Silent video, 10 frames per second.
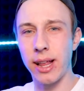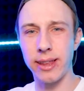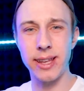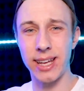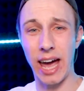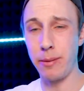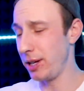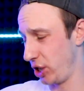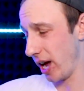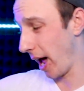class it as a
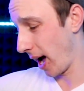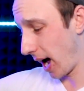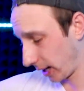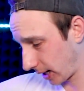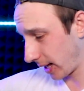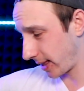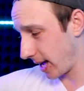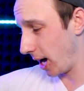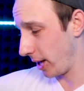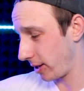gaming chair. I'd class
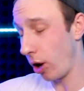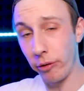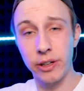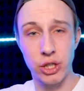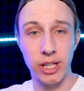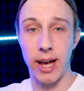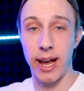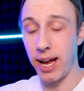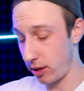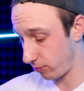it as an office chair. It's